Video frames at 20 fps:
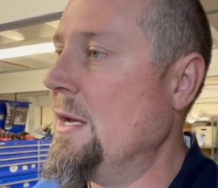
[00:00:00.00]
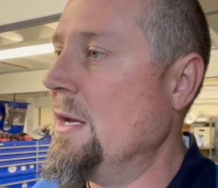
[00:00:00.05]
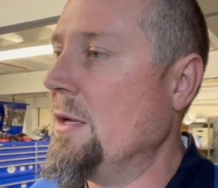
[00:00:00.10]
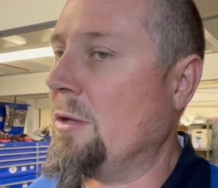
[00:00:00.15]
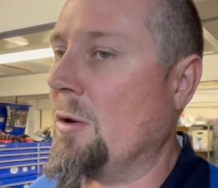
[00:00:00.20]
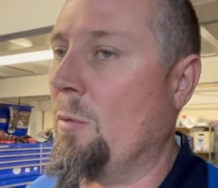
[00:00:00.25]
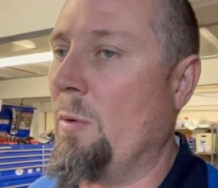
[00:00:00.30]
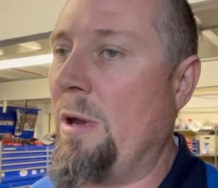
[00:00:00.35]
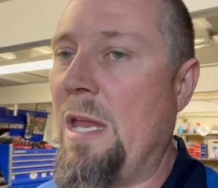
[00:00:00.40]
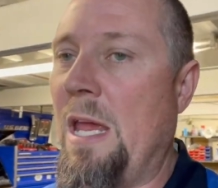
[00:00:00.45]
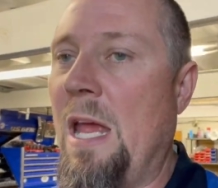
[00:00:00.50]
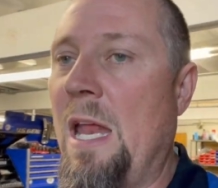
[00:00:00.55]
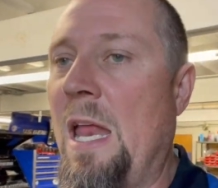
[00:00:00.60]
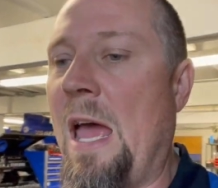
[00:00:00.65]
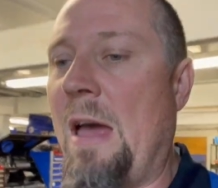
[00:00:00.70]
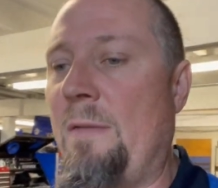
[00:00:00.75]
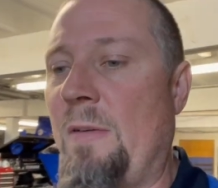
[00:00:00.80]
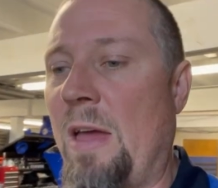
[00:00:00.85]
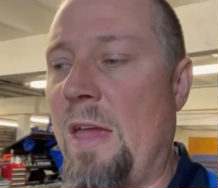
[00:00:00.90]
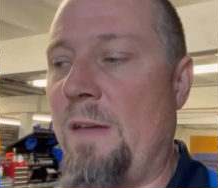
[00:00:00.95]
So we did
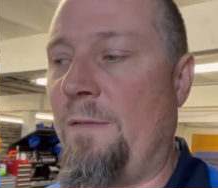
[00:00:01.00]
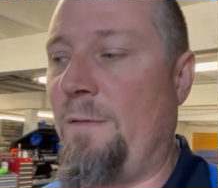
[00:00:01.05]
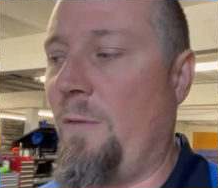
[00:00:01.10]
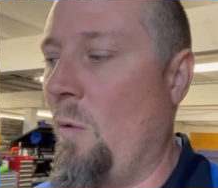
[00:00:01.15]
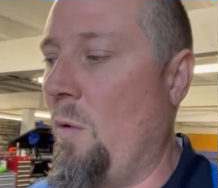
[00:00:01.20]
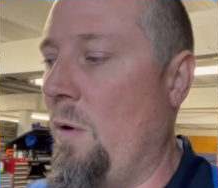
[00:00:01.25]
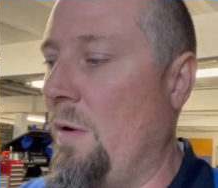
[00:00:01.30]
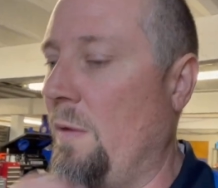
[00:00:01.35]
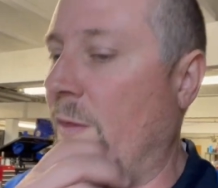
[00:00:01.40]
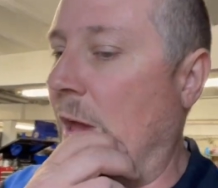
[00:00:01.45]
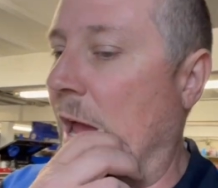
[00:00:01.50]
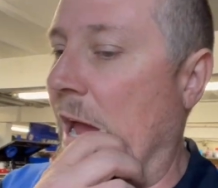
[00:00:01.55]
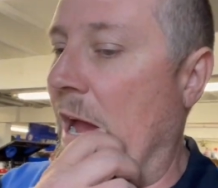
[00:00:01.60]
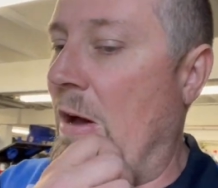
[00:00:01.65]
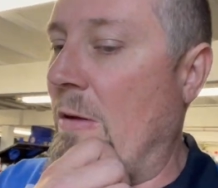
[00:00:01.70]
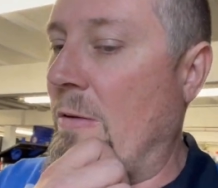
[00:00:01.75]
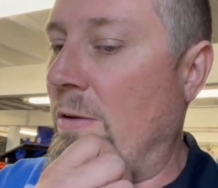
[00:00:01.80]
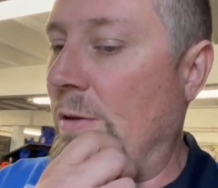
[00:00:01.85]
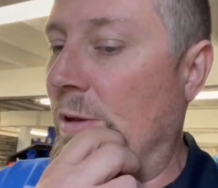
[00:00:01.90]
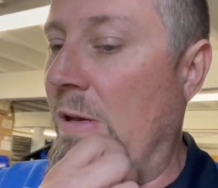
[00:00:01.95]
have a
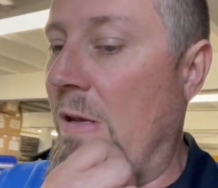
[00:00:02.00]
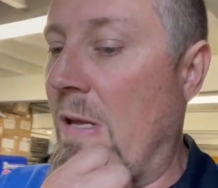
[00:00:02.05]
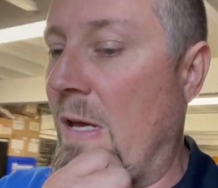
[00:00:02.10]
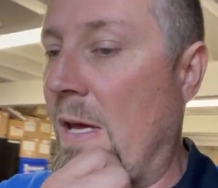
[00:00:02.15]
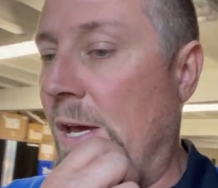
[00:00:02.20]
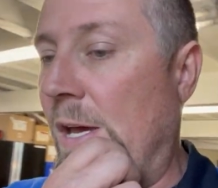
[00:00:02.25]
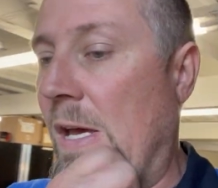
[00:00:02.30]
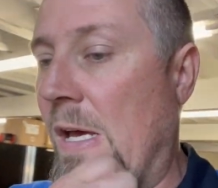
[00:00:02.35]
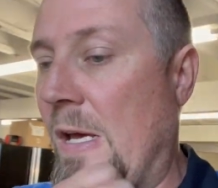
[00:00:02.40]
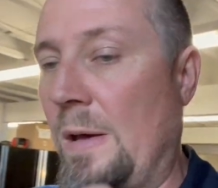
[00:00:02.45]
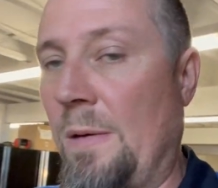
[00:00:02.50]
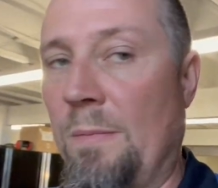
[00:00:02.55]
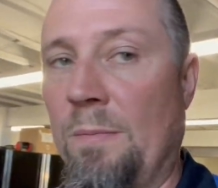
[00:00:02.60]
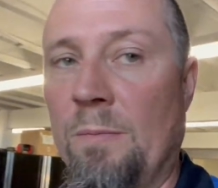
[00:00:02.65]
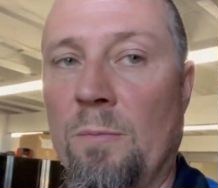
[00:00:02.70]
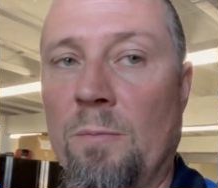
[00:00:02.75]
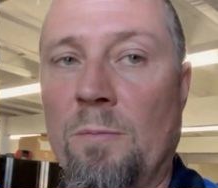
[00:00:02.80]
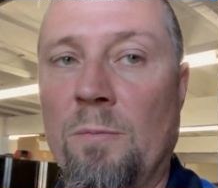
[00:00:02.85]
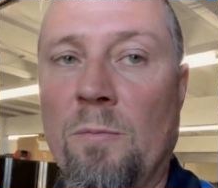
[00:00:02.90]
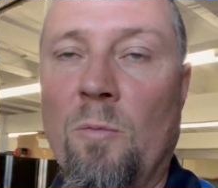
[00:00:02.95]
4,000
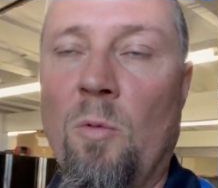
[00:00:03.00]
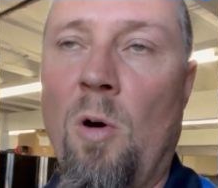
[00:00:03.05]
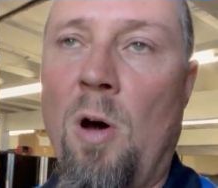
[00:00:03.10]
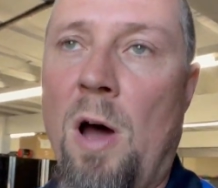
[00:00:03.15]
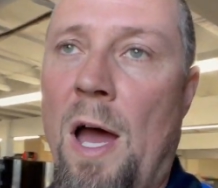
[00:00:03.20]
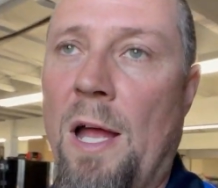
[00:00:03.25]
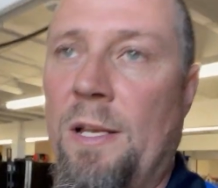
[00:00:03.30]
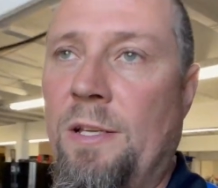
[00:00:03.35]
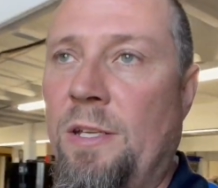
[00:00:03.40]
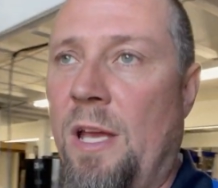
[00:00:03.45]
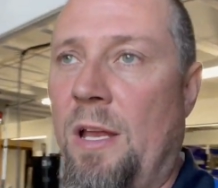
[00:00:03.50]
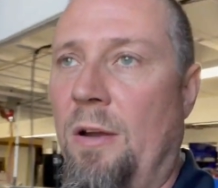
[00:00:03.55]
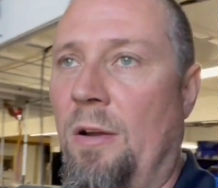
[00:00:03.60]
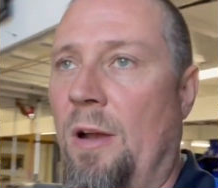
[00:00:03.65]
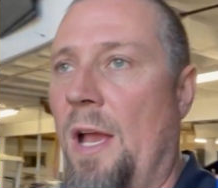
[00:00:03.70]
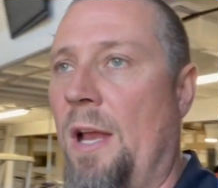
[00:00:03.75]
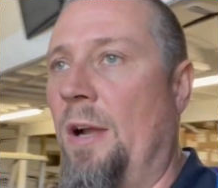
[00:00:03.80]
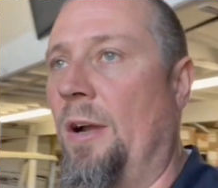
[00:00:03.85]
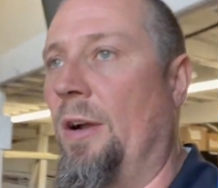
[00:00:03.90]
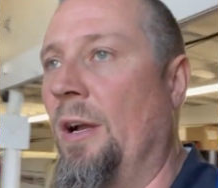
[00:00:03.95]
um, watt
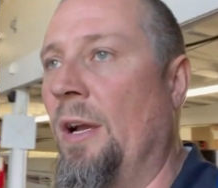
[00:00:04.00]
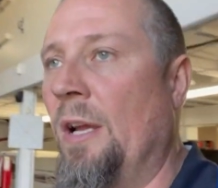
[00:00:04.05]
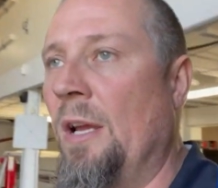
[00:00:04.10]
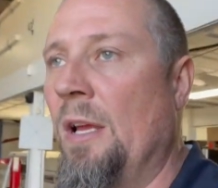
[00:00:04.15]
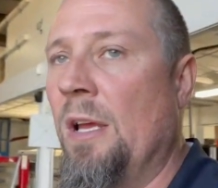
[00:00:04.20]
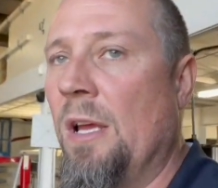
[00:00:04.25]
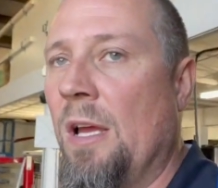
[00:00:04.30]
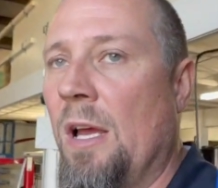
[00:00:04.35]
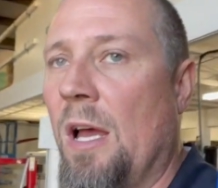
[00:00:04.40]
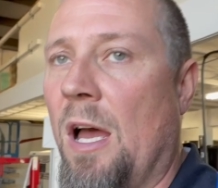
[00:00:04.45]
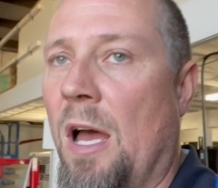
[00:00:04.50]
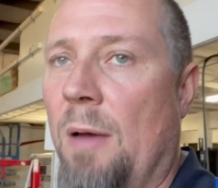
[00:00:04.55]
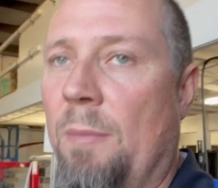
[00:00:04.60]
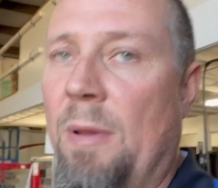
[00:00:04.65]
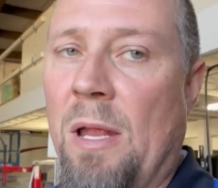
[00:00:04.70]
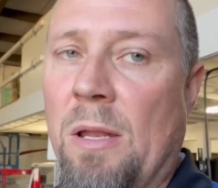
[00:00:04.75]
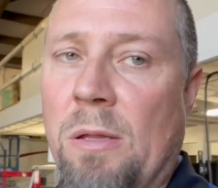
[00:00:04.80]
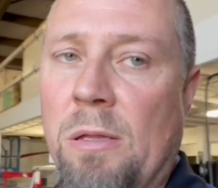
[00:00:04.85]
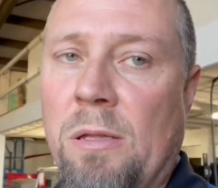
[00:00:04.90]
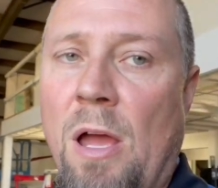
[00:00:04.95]
generator um,
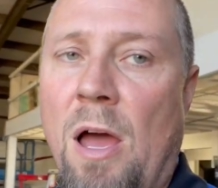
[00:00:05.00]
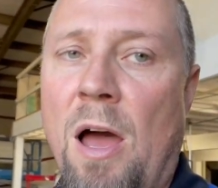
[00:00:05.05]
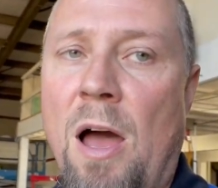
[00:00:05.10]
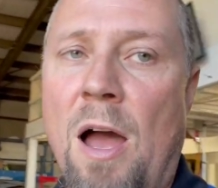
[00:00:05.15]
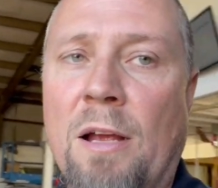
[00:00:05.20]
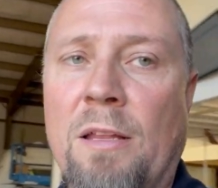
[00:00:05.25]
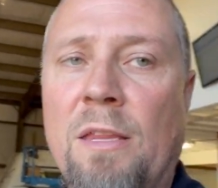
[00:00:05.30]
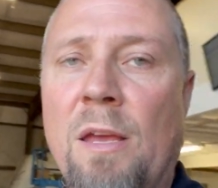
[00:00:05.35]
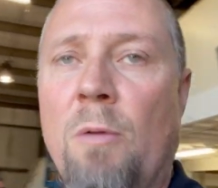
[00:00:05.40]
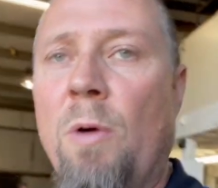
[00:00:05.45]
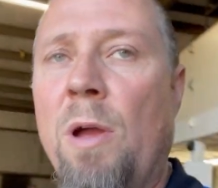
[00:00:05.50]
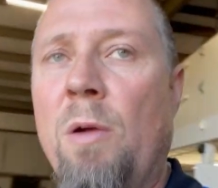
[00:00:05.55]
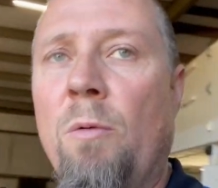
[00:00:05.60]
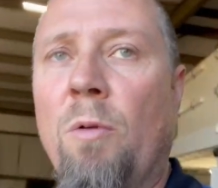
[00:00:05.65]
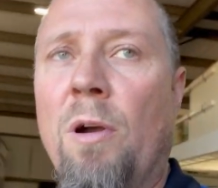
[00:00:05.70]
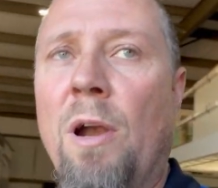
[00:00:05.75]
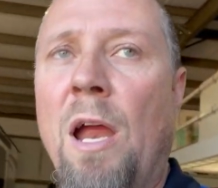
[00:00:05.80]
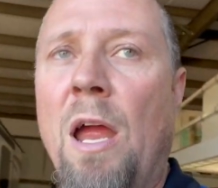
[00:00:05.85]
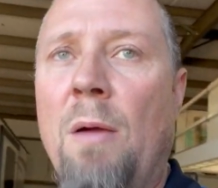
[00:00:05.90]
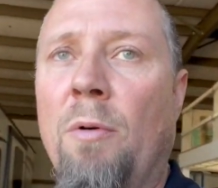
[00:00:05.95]
in stock that we
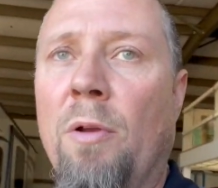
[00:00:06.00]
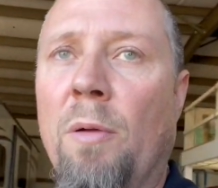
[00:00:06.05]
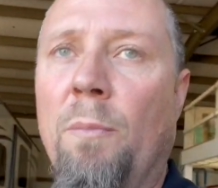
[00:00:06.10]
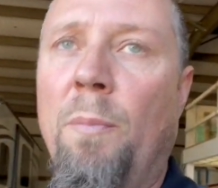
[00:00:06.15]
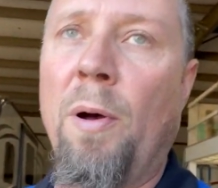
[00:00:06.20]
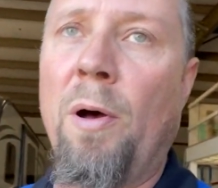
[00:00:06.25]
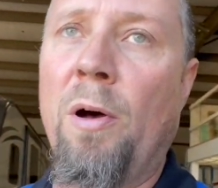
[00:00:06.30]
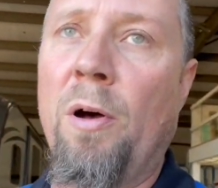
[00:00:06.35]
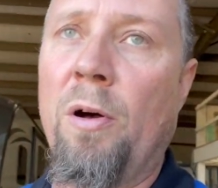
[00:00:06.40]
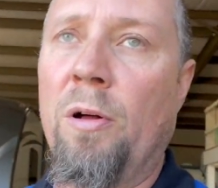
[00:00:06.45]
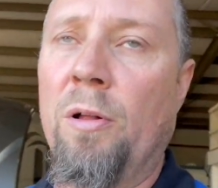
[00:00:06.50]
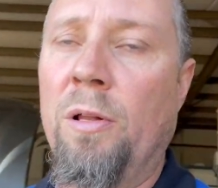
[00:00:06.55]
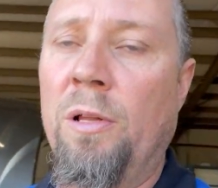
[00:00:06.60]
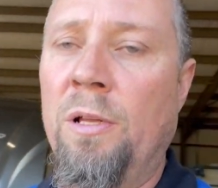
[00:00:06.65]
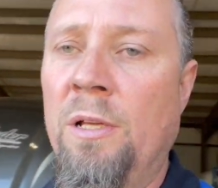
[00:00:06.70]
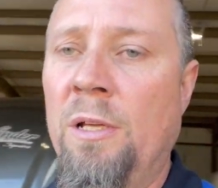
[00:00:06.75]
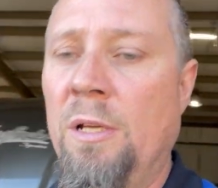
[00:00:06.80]
were able to pull